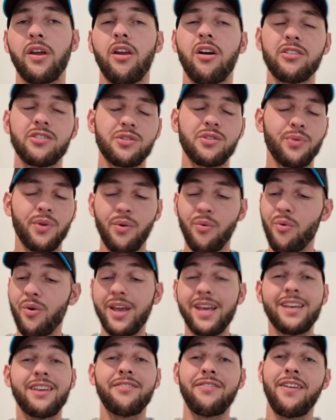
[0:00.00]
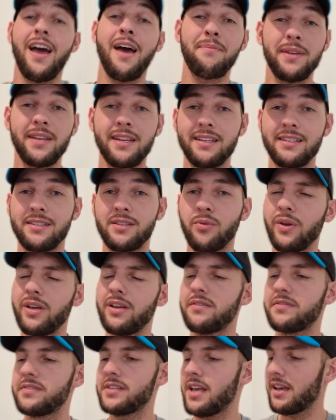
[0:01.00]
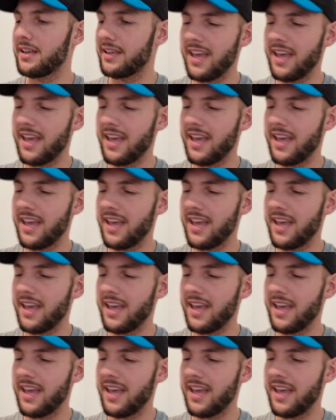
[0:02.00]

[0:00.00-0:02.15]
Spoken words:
I just want a week of happiness, a week of saying,